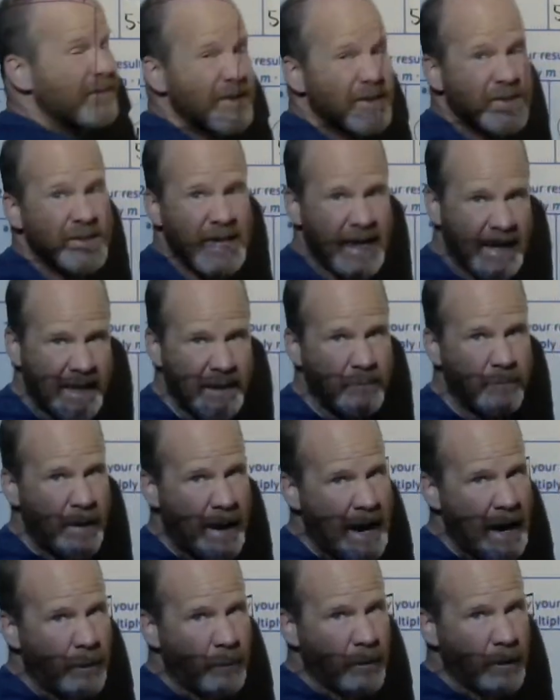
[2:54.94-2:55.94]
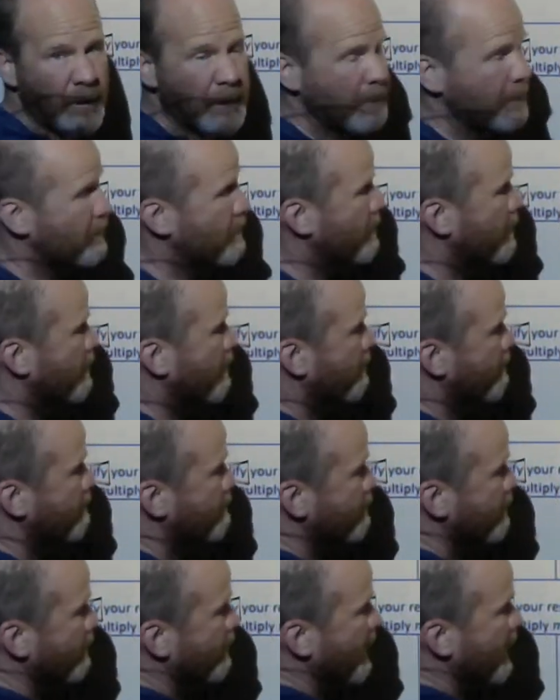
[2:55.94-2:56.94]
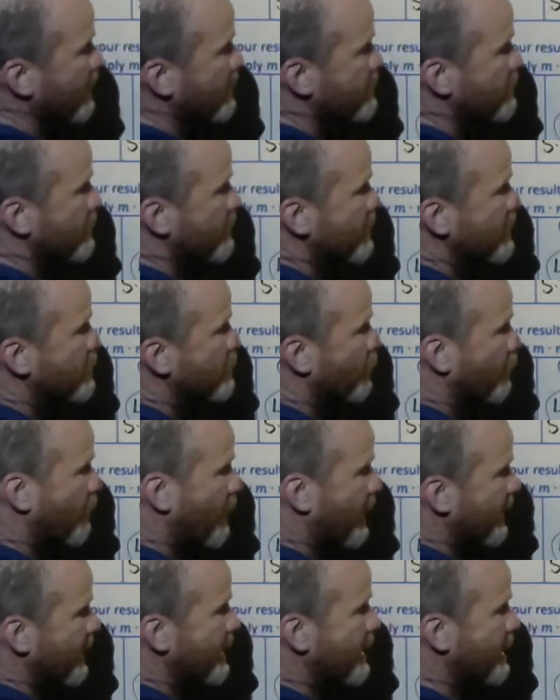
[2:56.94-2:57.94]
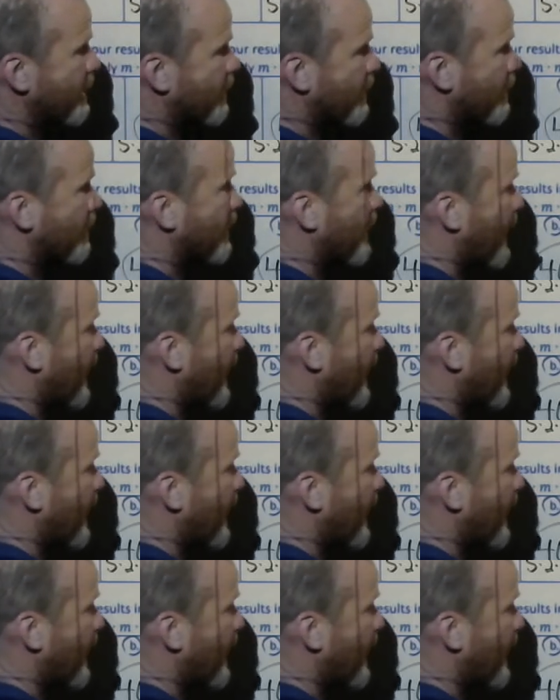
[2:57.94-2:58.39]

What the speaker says: second power. So this one right here